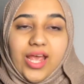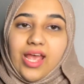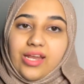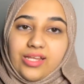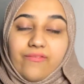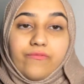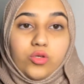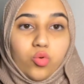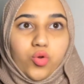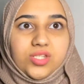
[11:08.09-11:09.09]
And if
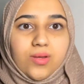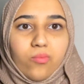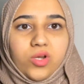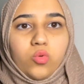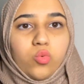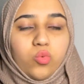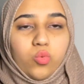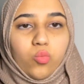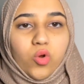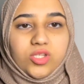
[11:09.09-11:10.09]
you're someone who
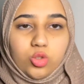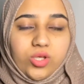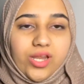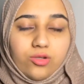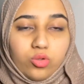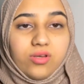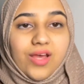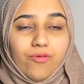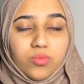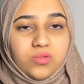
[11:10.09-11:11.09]
wants to get into
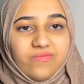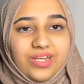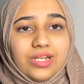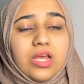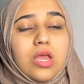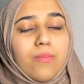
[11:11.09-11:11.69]
DevOps field,